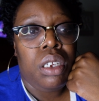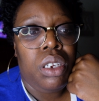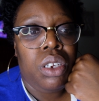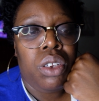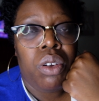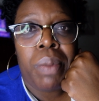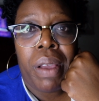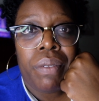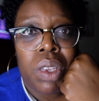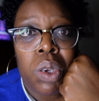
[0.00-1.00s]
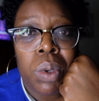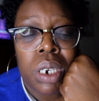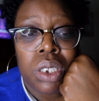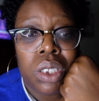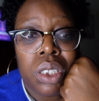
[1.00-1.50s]
you know, my
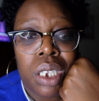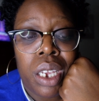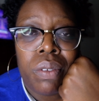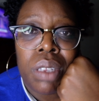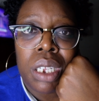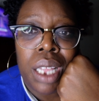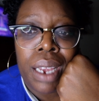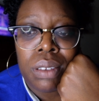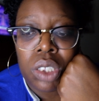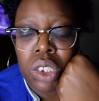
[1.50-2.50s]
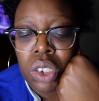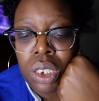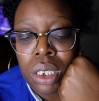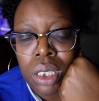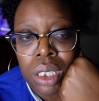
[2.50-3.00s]
viewers to give their lives to
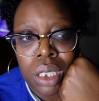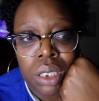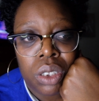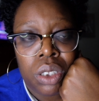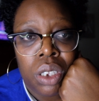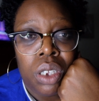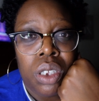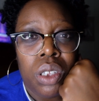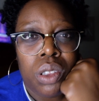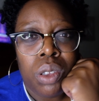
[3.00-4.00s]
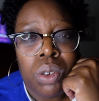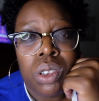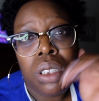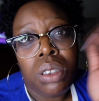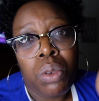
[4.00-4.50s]
Jesus.
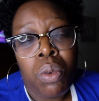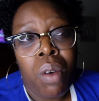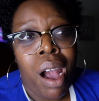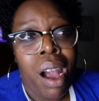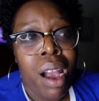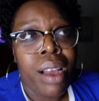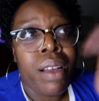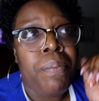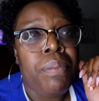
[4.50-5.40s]
Those who are